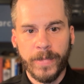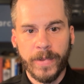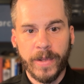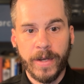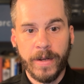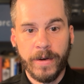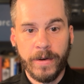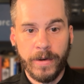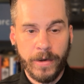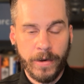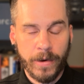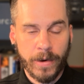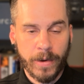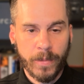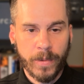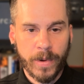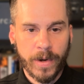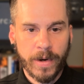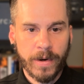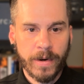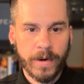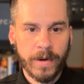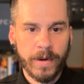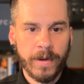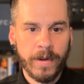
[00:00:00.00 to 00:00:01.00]
into your
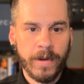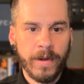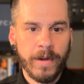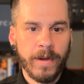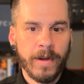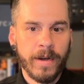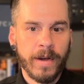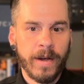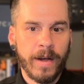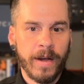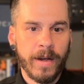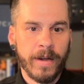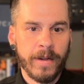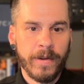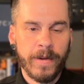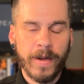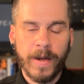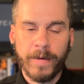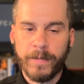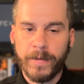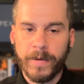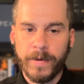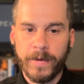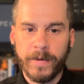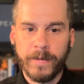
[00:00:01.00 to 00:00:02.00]
work, you
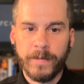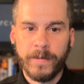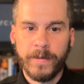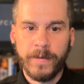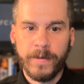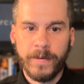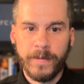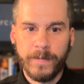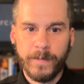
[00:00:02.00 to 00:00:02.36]
have to